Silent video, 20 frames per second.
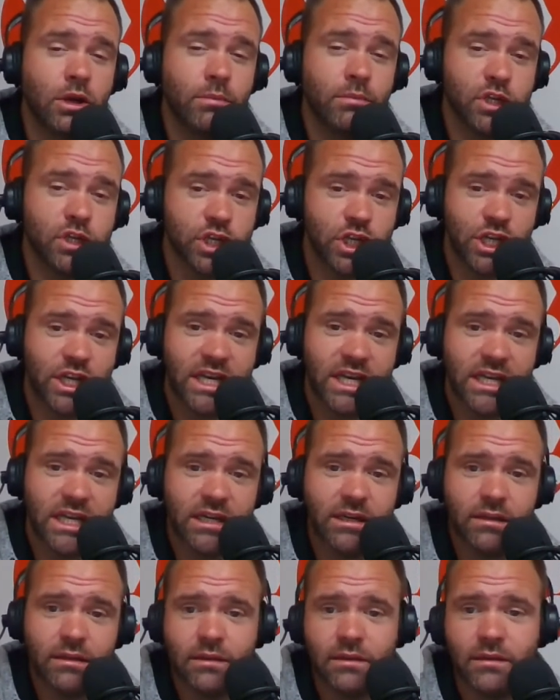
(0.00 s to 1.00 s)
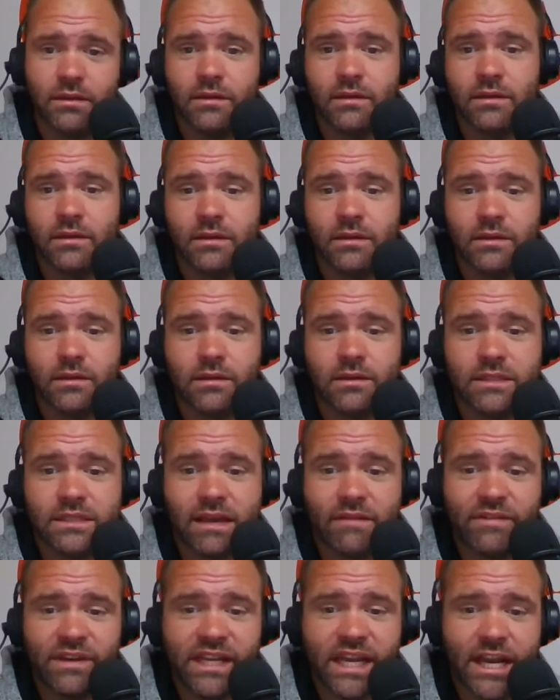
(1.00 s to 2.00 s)
machine,
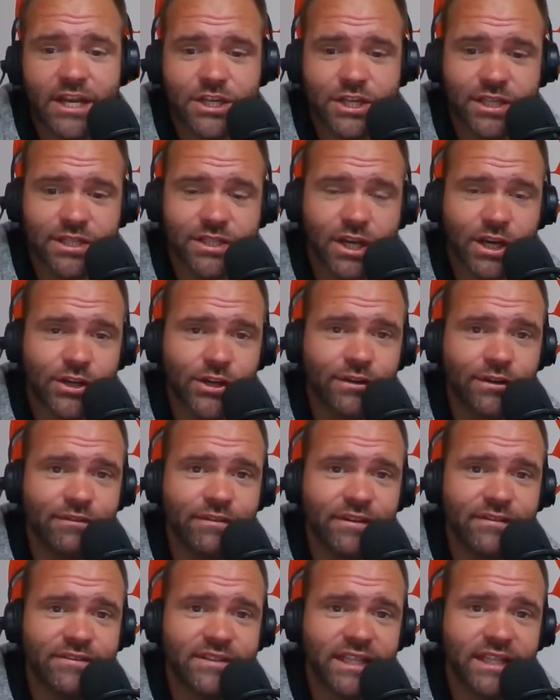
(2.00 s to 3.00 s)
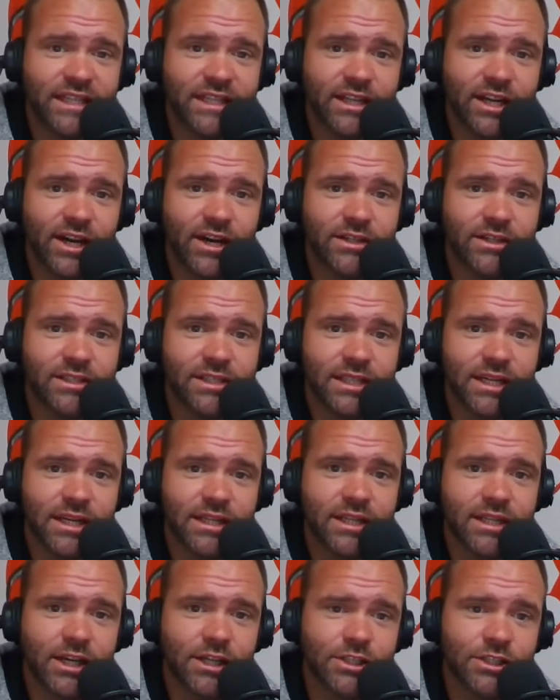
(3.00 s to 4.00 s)
seven catches, 115 yards, and a
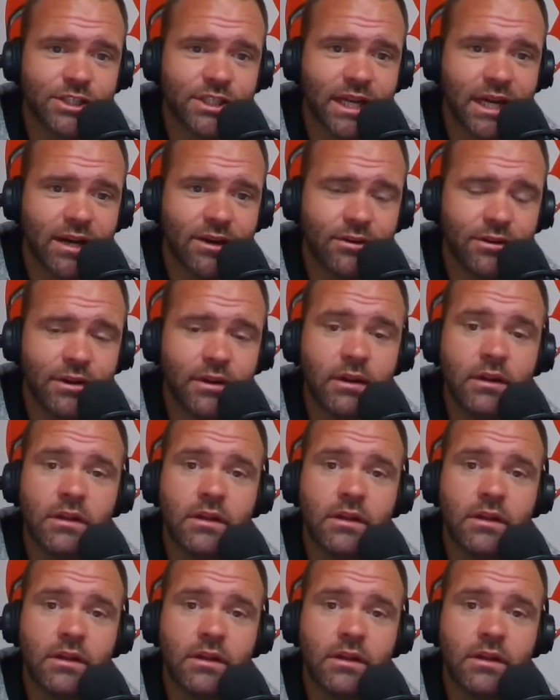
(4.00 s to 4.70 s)
touchdown.